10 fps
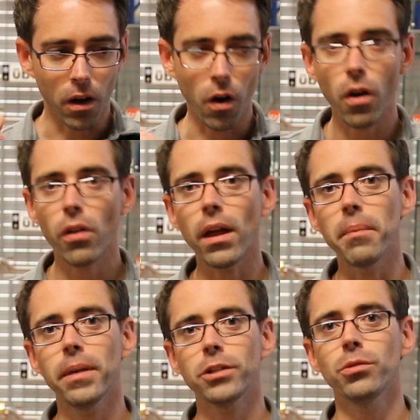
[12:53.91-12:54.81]
All
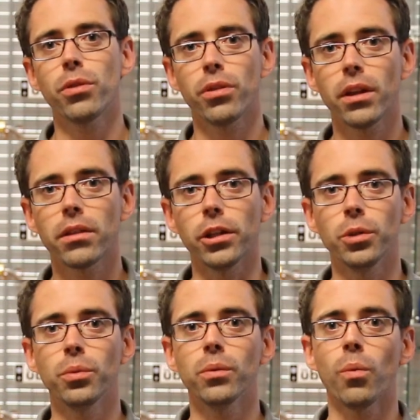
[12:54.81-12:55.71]
that makes you think that
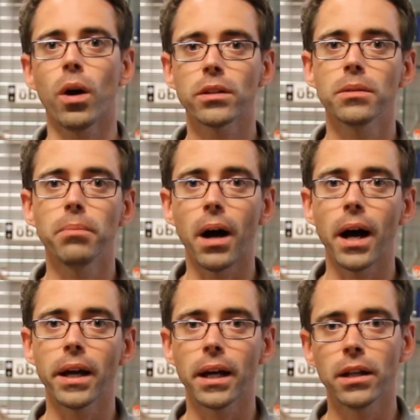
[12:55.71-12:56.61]
you would want to
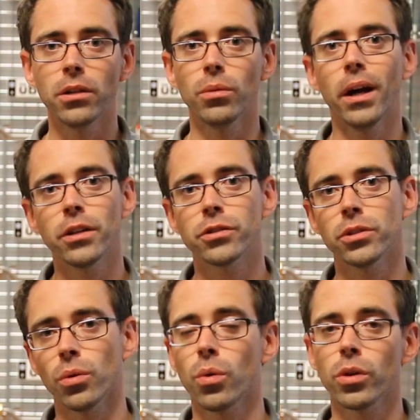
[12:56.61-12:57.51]
buy a new
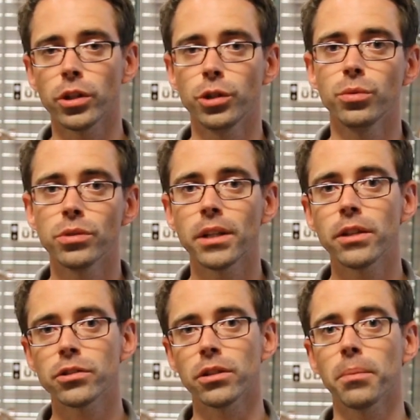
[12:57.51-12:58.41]
engine or a used engine.